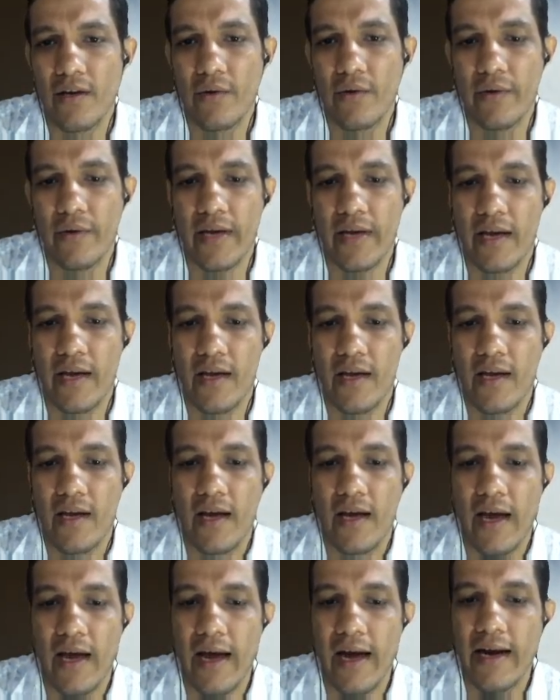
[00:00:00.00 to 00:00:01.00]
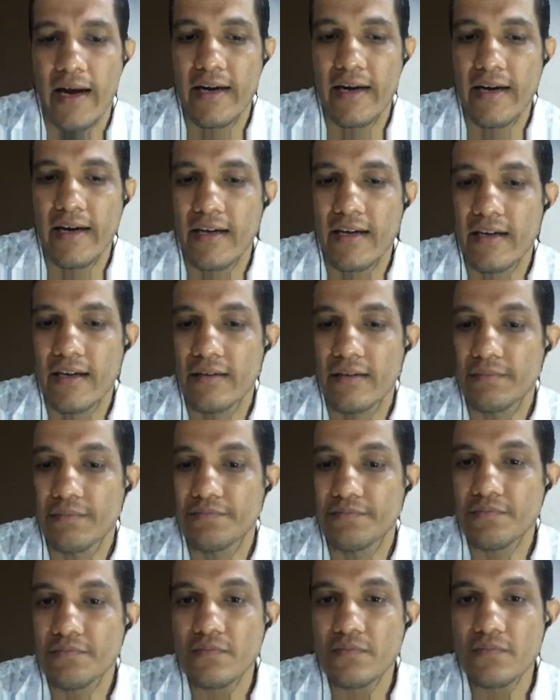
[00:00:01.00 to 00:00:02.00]
Okay, and
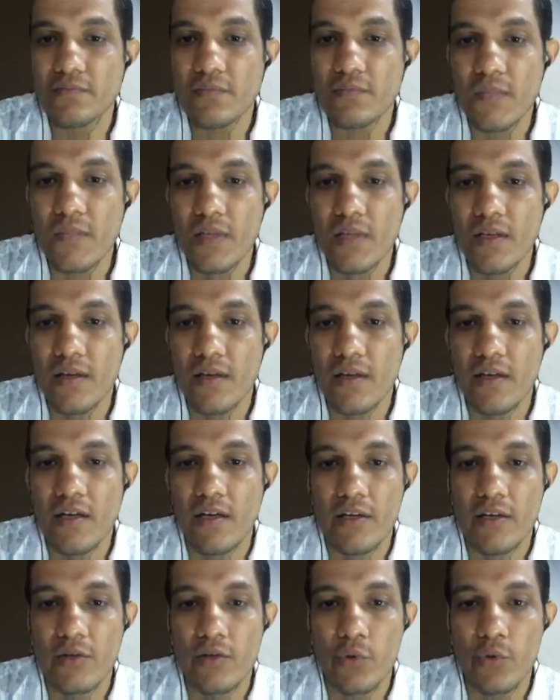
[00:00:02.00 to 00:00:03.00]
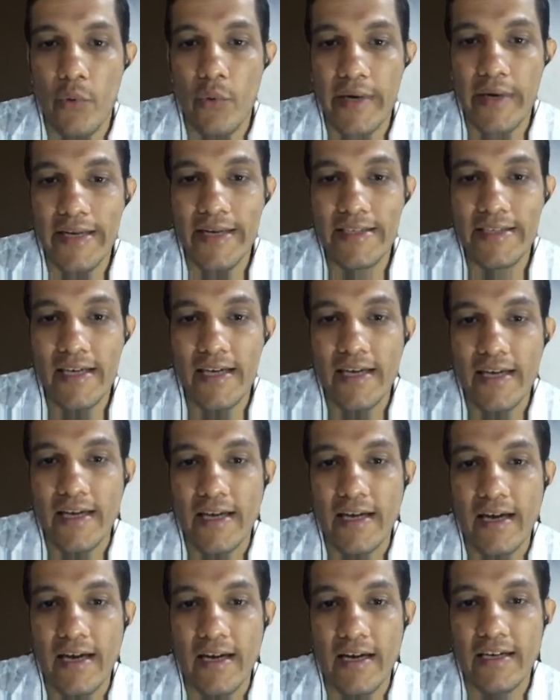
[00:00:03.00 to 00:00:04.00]
though it is
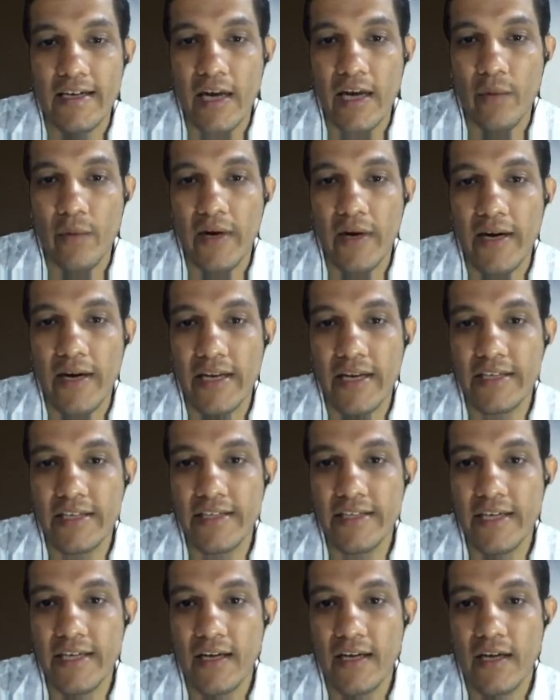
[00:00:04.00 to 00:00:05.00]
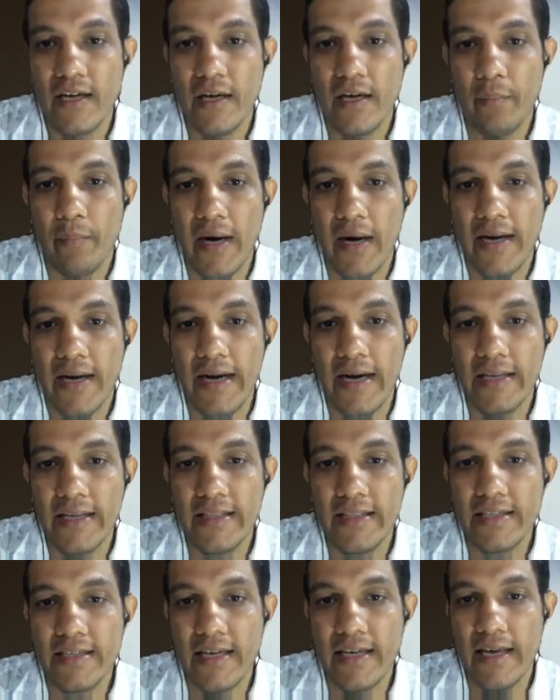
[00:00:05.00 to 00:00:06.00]
a turbulent region, but at
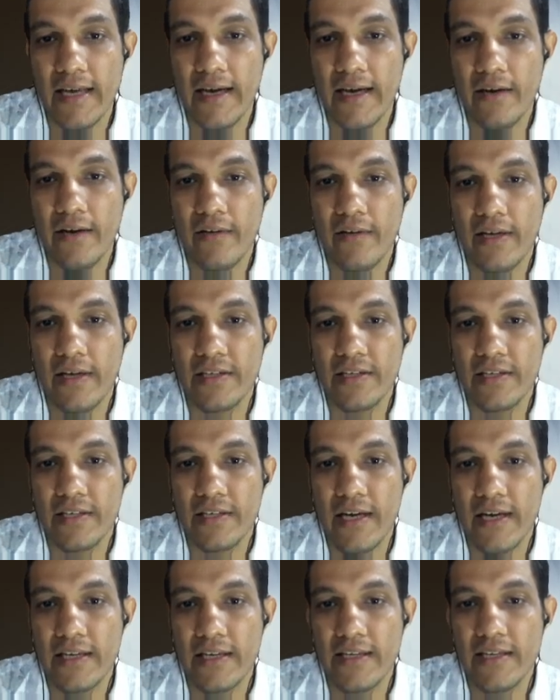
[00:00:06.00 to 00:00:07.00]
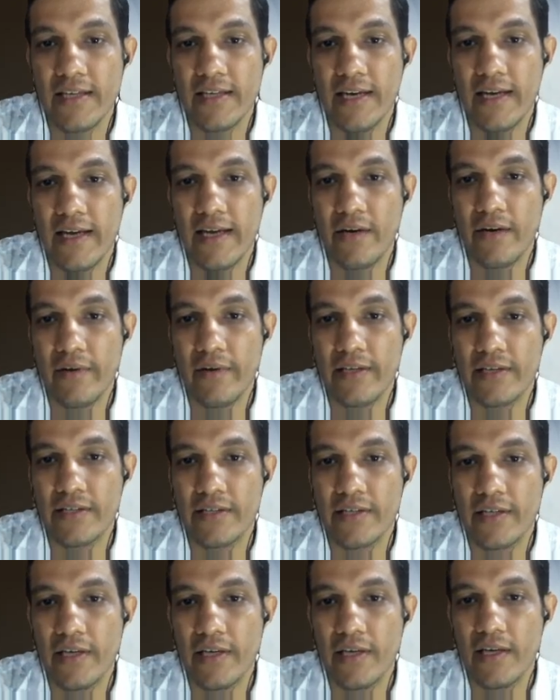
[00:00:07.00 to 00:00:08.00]
this layer we can
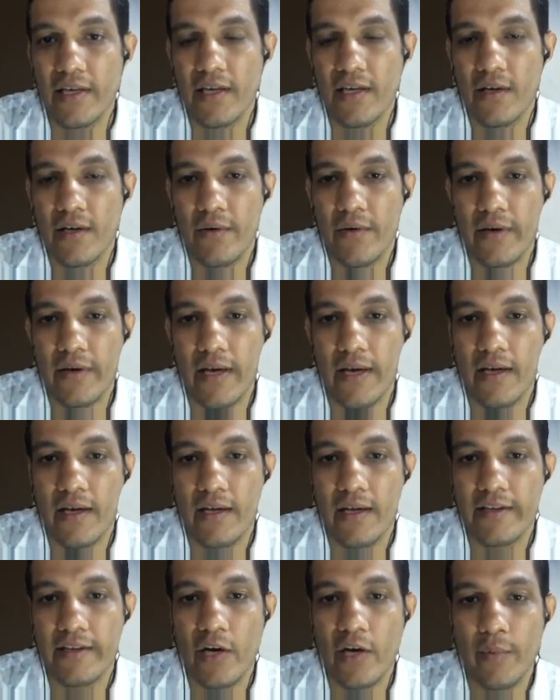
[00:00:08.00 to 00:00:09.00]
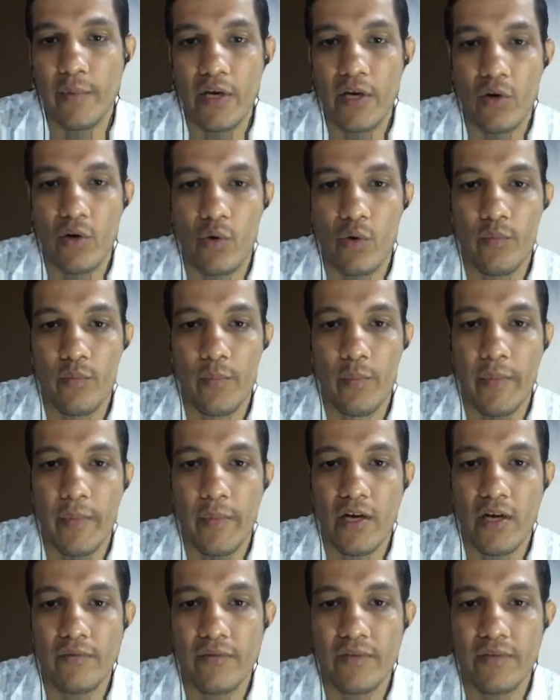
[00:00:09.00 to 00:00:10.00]
see, okay, there will be no
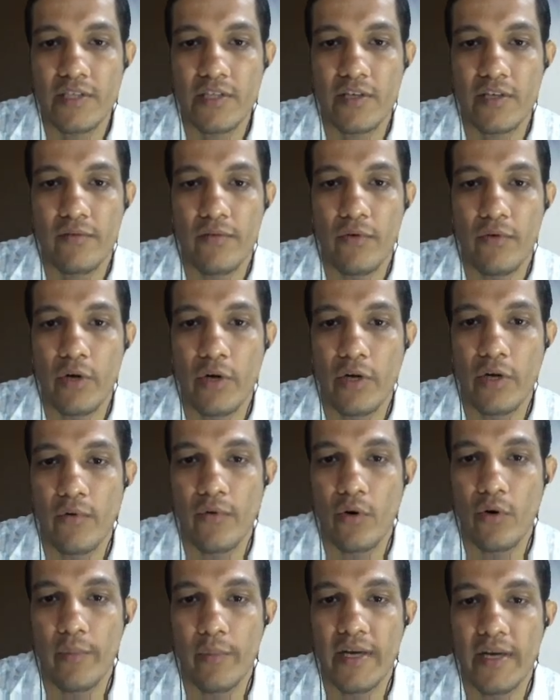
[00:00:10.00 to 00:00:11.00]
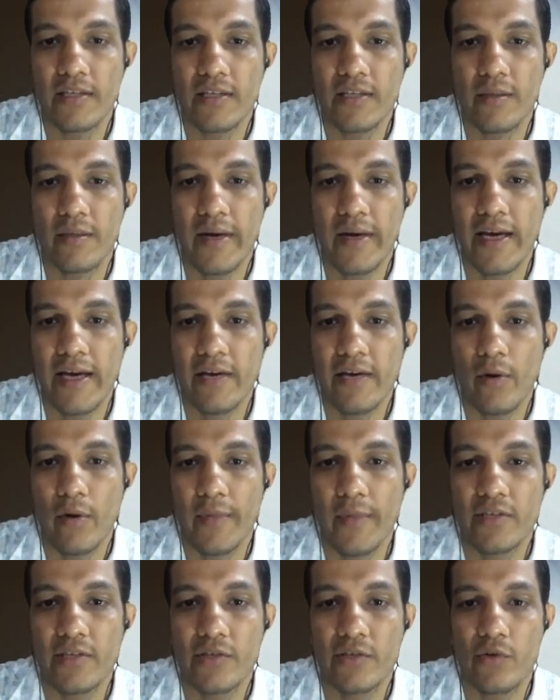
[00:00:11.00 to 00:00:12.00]
movement of this fluid flow, because some layer
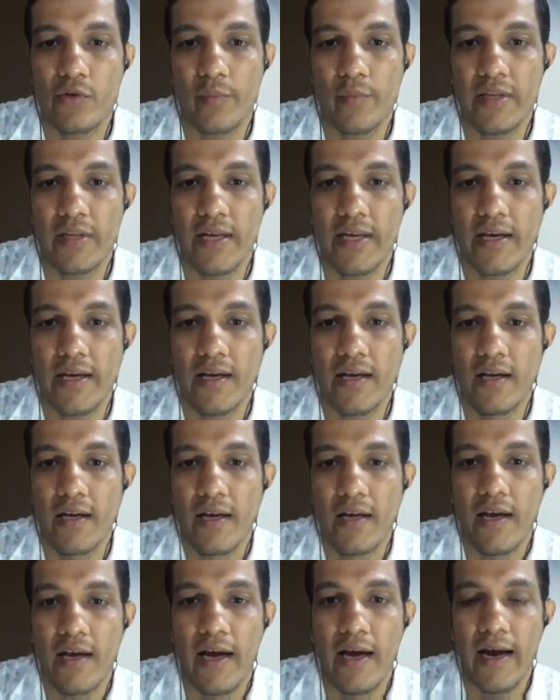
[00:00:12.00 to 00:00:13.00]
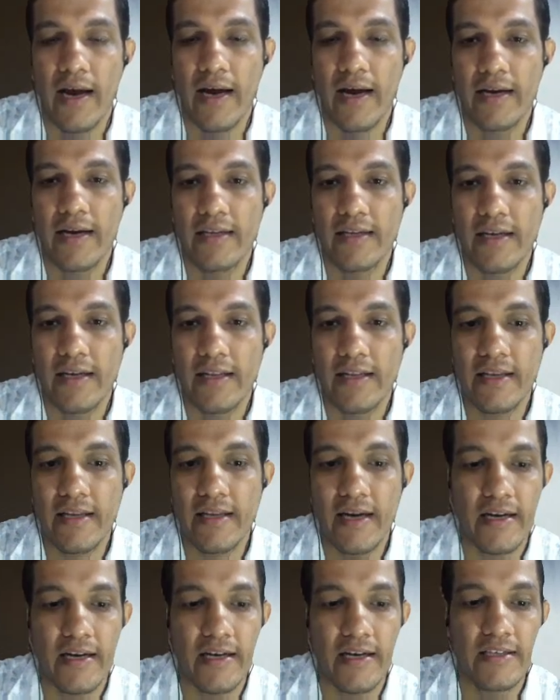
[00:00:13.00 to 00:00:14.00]
formations will be there, and in
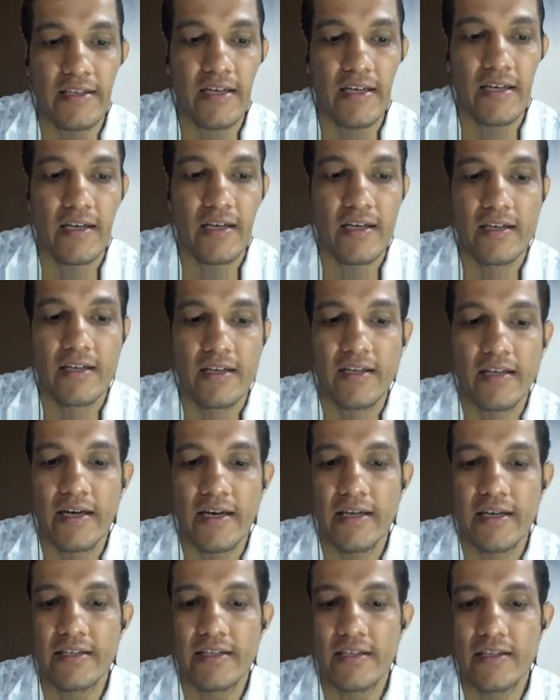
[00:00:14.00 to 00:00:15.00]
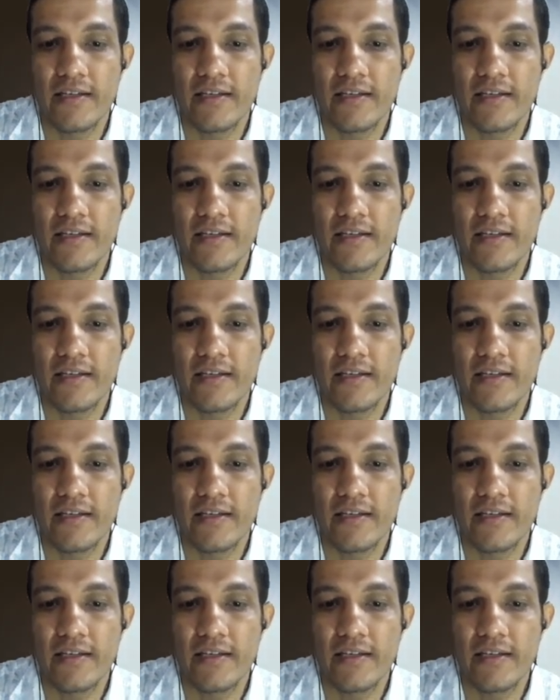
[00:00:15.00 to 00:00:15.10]
that region, that is